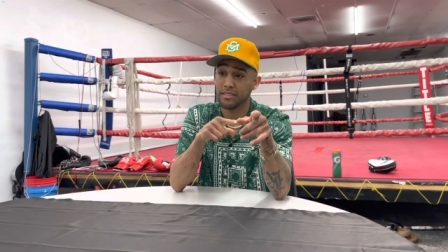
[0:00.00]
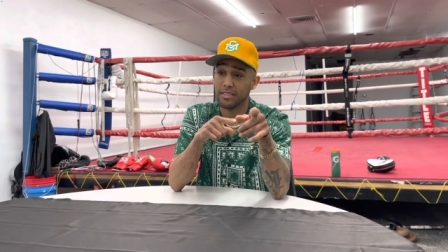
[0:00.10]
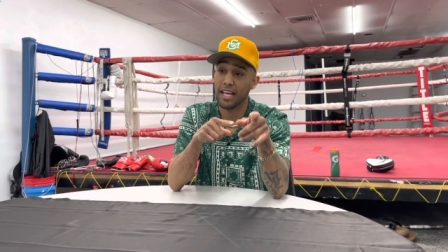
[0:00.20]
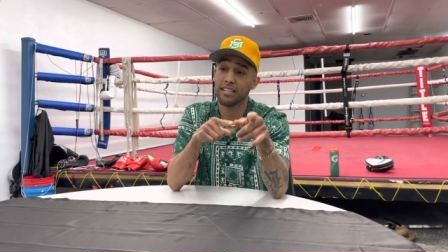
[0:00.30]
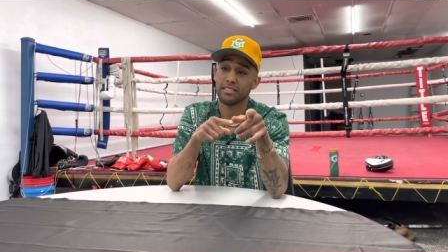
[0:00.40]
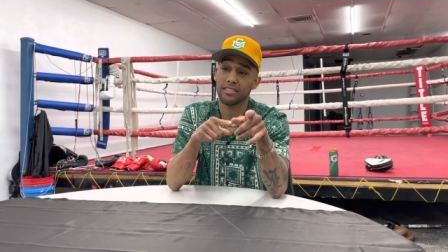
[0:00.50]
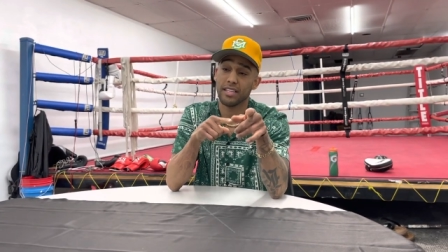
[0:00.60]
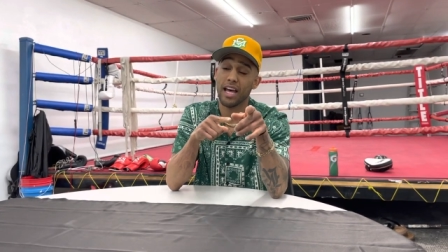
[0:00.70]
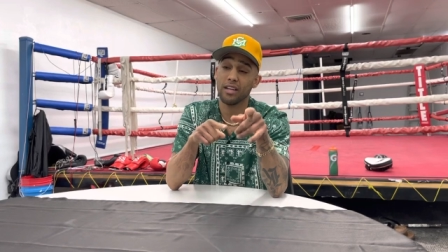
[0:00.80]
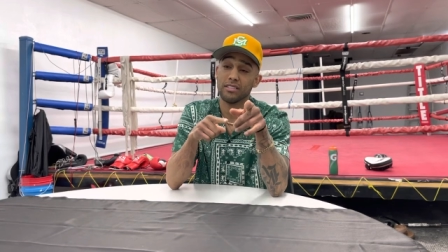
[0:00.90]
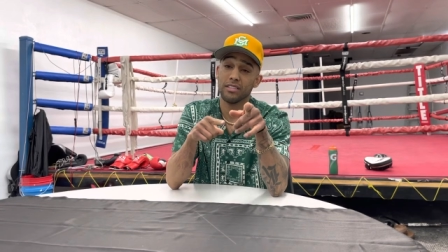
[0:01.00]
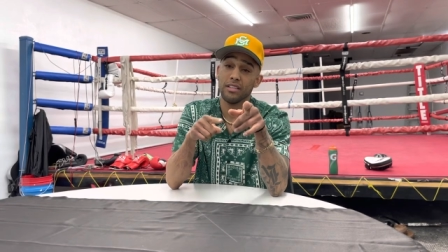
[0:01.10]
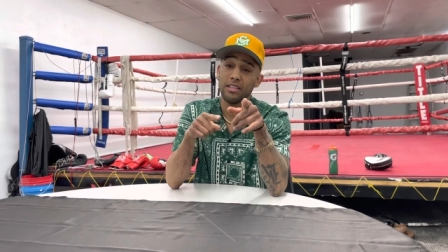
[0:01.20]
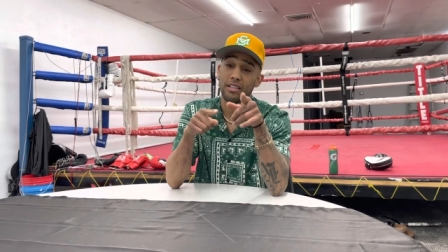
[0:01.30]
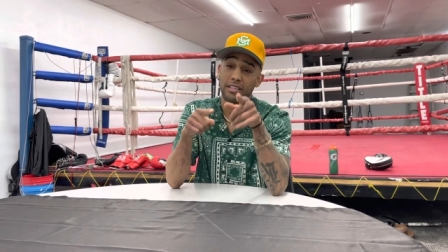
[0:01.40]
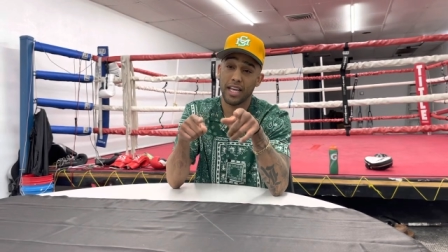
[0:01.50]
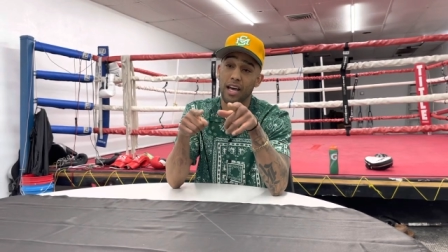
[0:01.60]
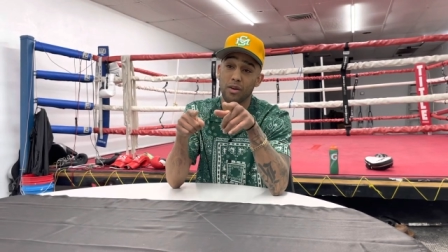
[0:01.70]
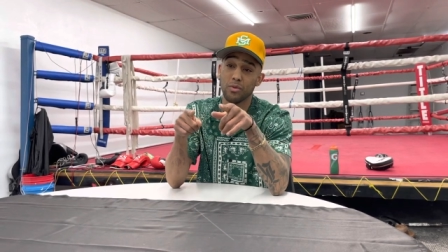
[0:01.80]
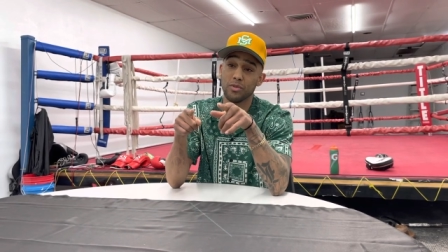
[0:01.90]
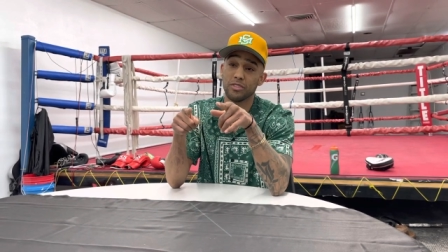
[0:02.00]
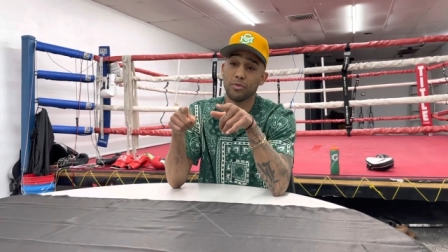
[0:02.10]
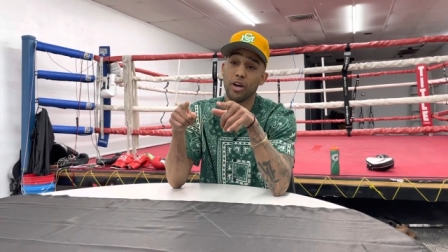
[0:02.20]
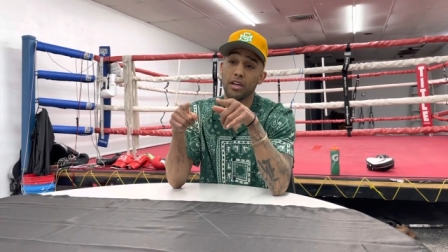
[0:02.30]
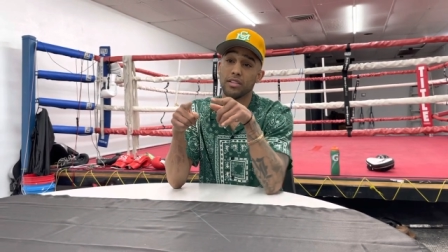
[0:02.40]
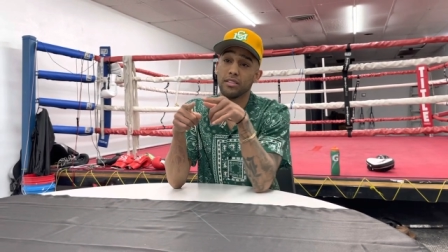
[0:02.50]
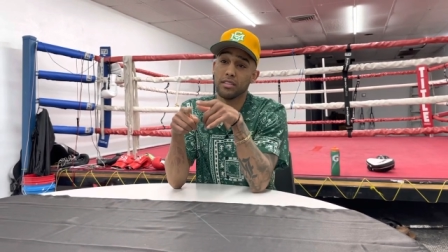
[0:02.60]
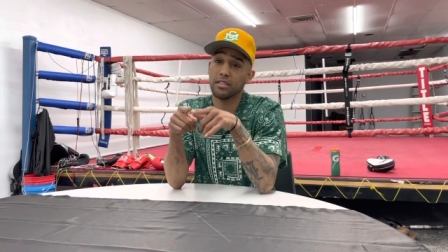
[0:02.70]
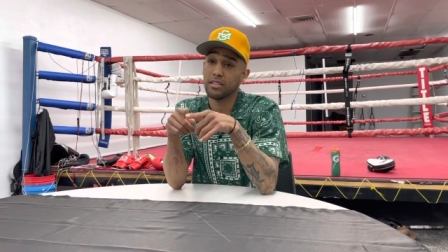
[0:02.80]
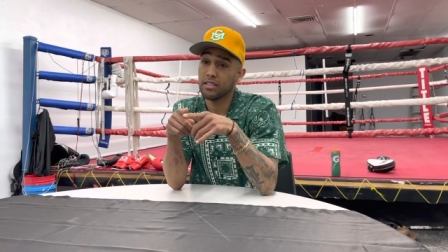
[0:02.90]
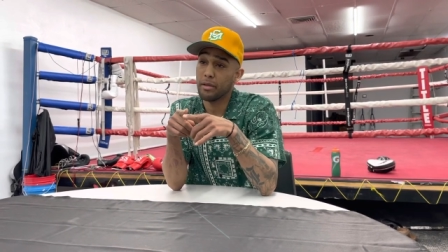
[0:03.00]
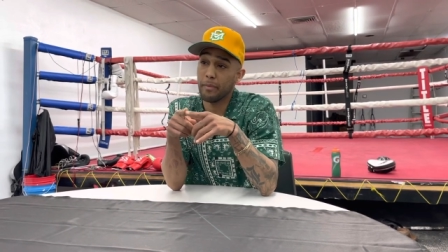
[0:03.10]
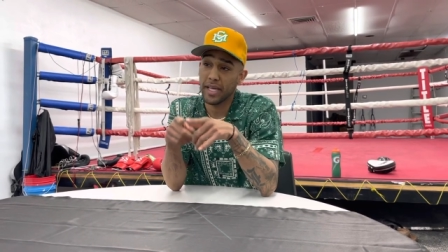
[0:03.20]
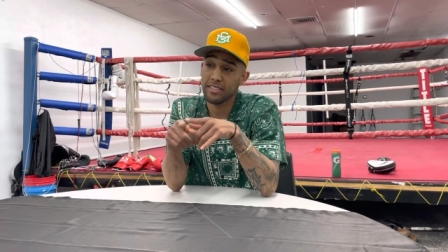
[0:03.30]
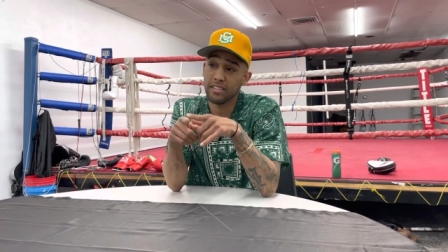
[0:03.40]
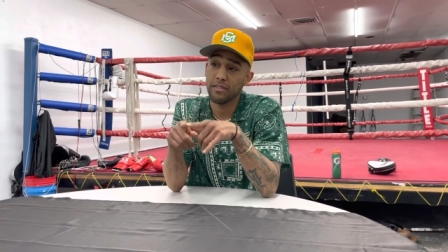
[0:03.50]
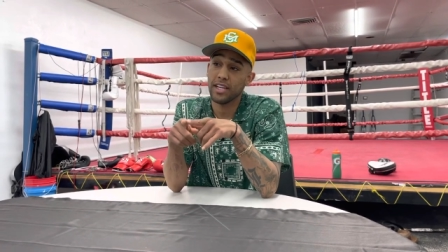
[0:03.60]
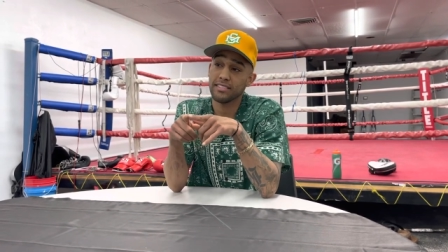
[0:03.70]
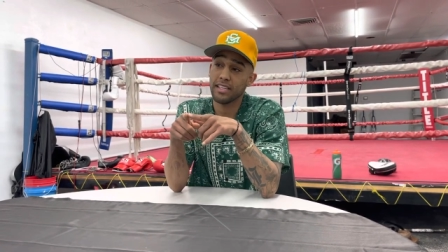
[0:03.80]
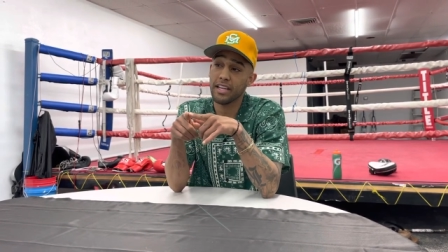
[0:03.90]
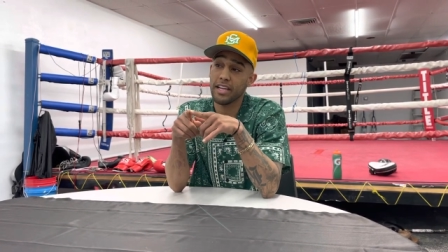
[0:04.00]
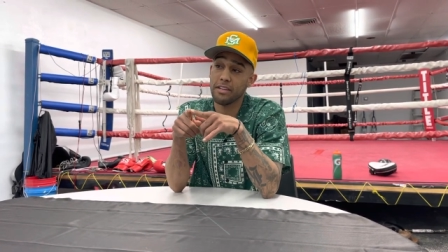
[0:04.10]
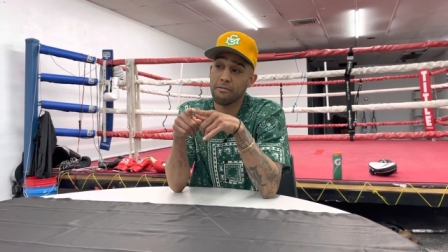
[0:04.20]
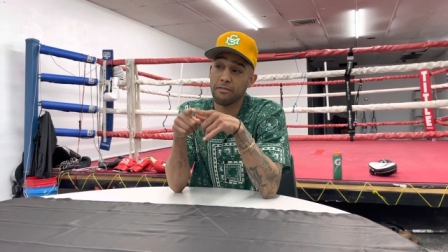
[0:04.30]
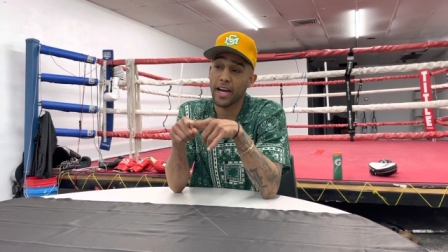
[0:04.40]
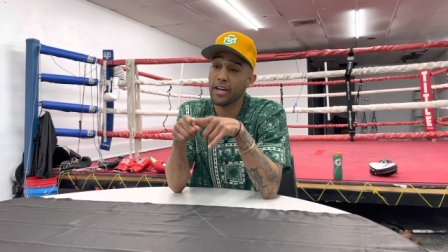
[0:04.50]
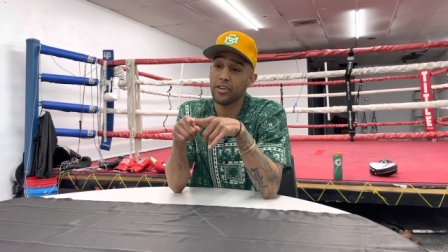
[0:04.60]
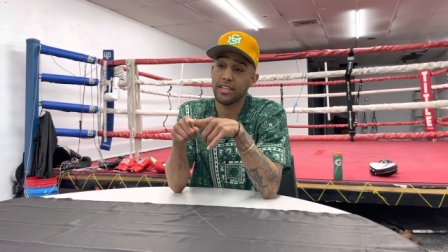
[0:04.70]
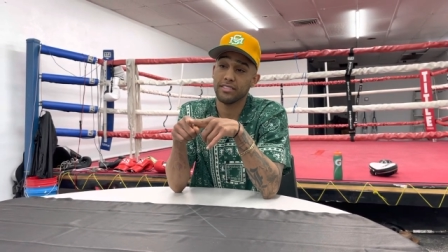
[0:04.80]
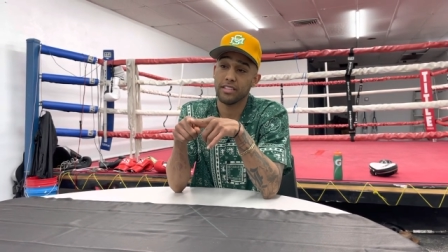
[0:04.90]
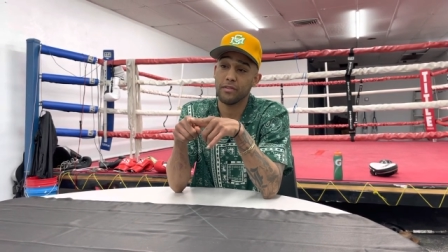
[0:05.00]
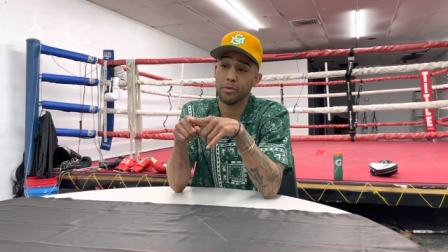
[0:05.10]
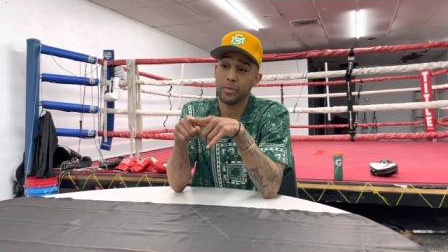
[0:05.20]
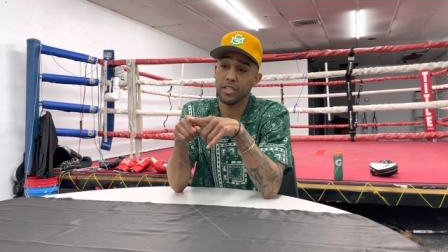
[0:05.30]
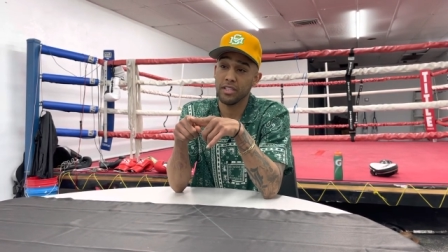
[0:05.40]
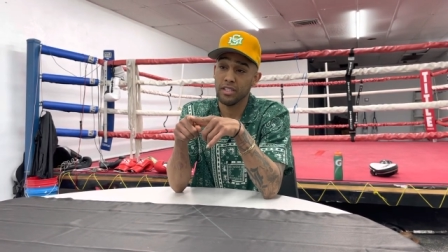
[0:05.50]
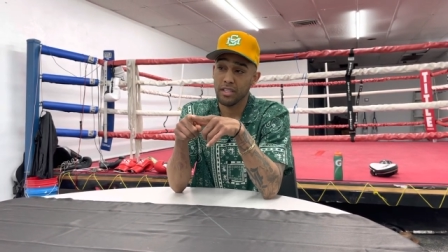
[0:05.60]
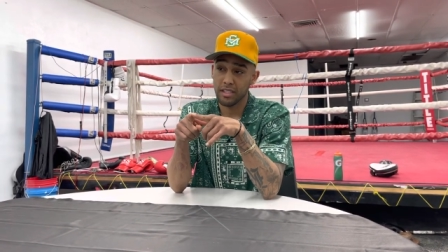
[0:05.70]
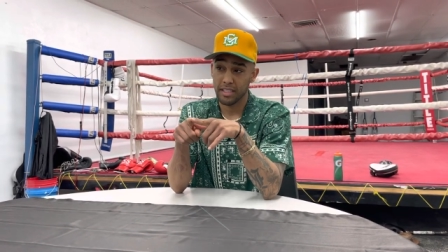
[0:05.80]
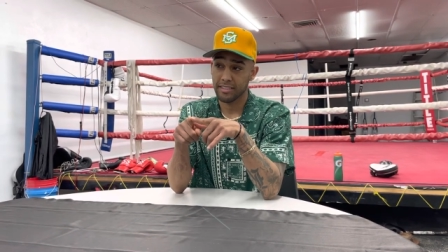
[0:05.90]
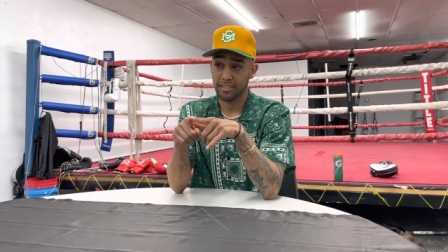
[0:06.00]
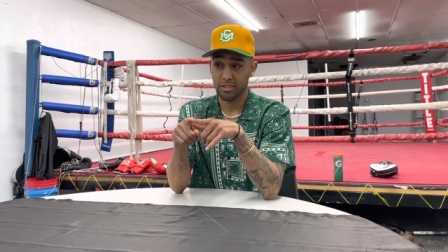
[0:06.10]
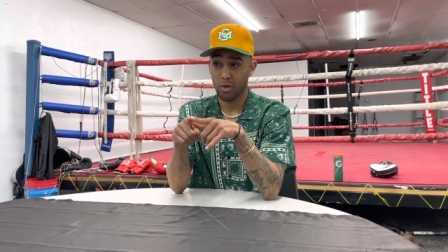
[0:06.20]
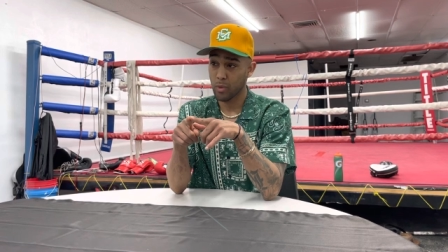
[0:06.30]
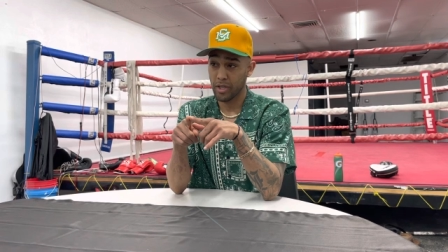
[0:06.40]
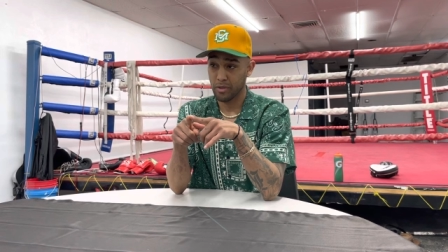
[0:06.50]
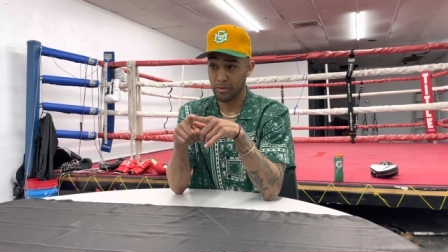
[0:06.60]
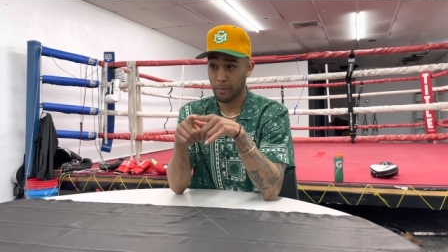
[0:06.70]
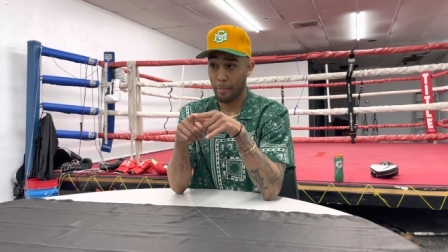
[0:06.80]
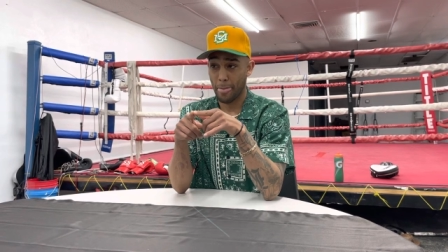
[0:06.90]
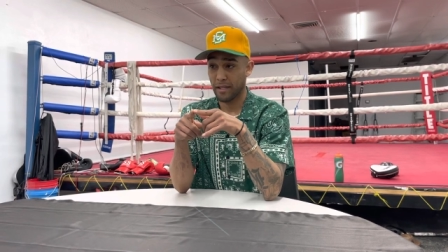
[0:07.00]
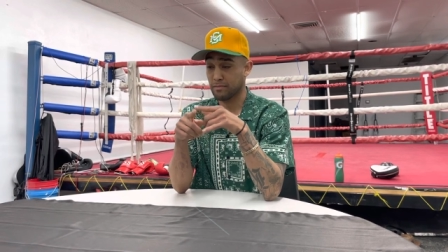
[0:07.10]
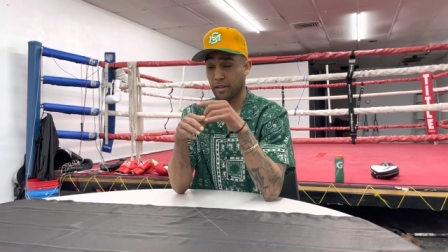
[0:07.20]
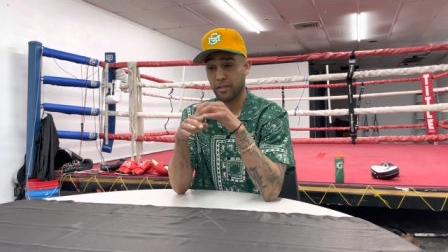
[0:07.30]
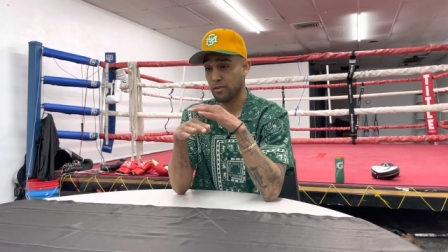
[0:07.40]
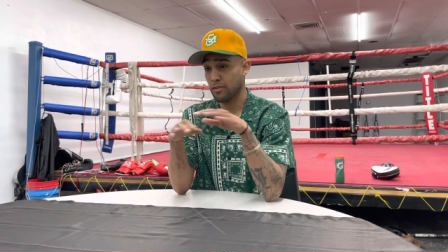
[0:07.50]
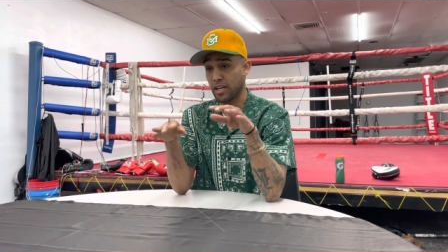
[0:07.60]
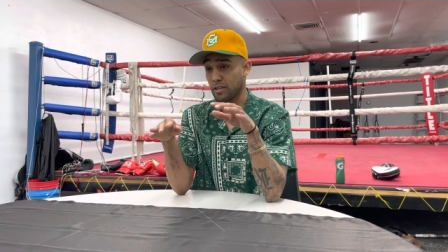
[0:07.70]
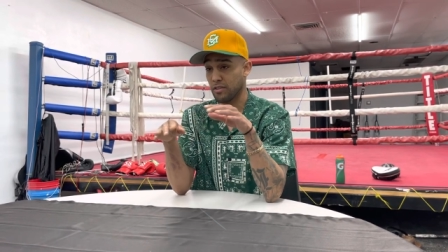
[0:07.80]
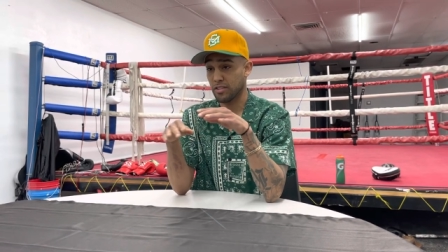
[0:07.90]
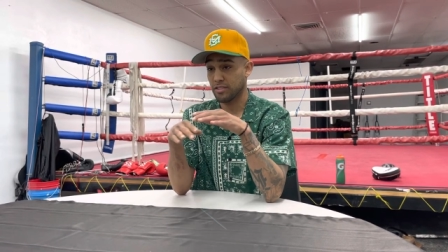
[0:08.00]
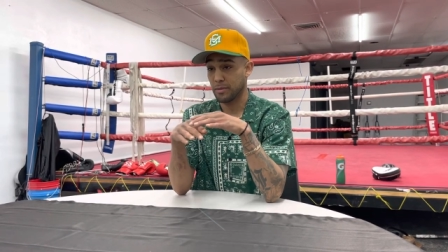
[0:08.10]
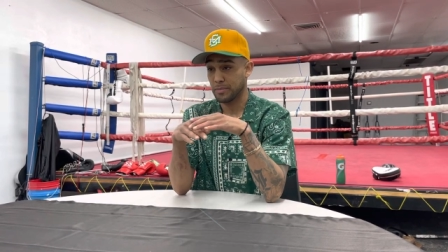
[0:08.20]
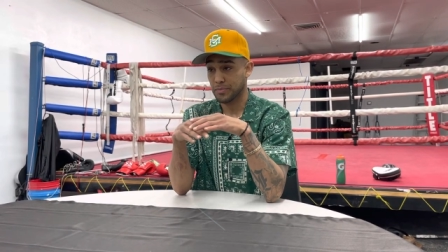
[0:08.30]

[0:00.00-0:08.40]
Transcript: That was probably the best advice that any fighter has given me. Alexis Arguello, that's my favorite fighter of all time.